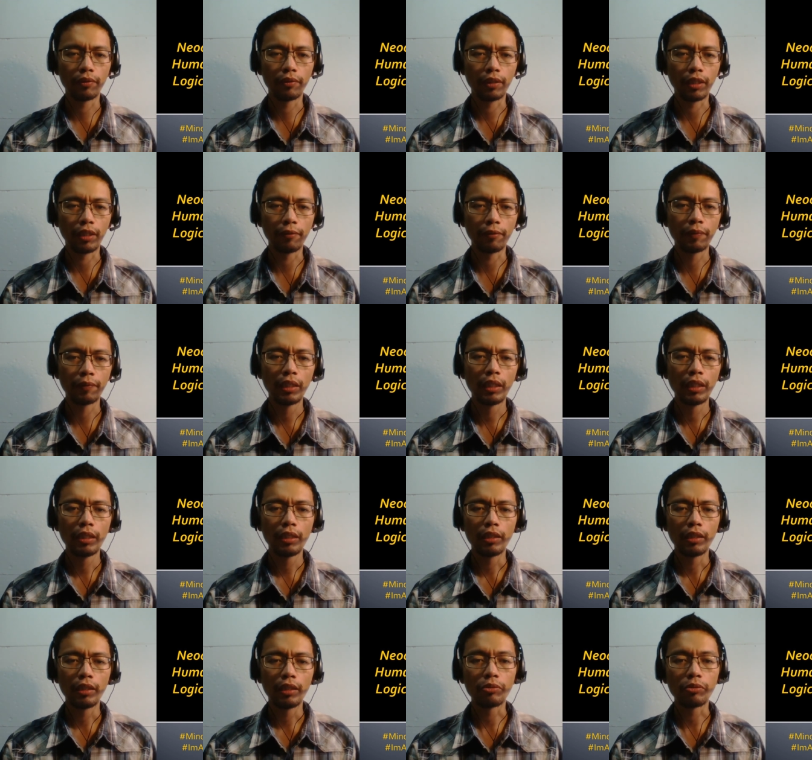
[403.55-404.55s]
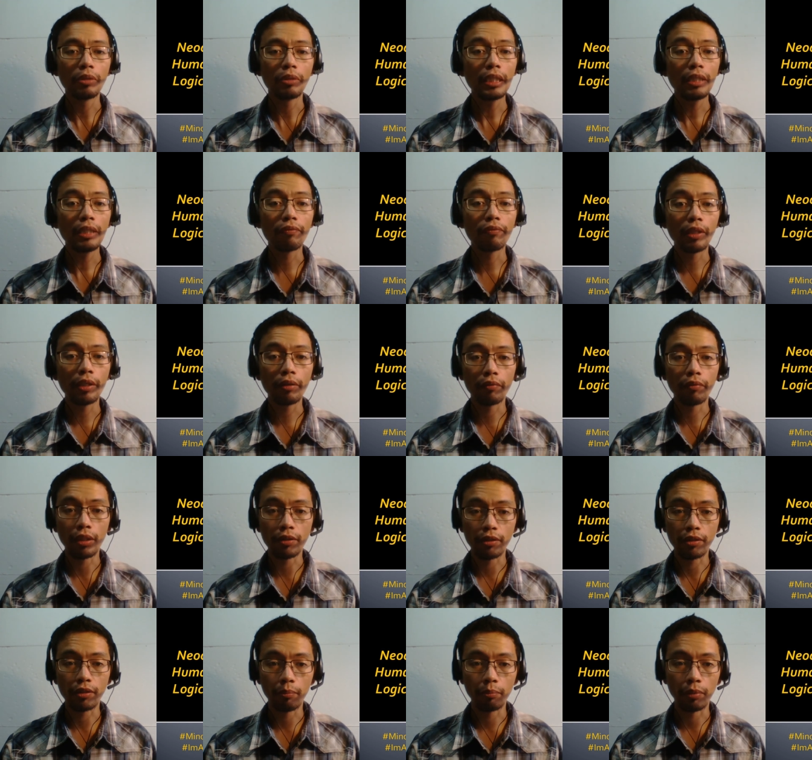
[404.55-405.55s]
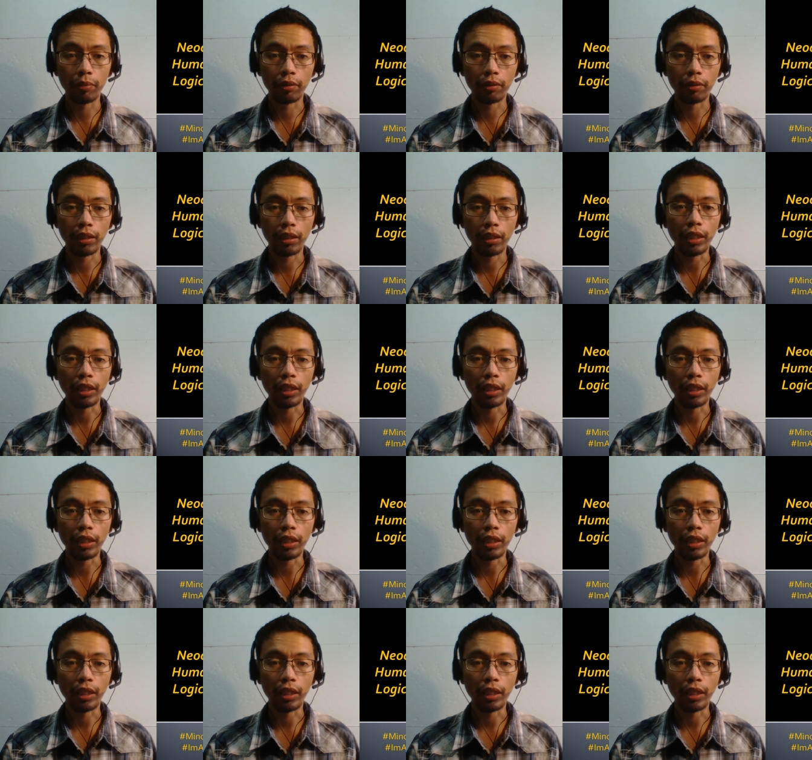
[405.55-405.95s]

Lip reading: Okay, it's really very, very simple.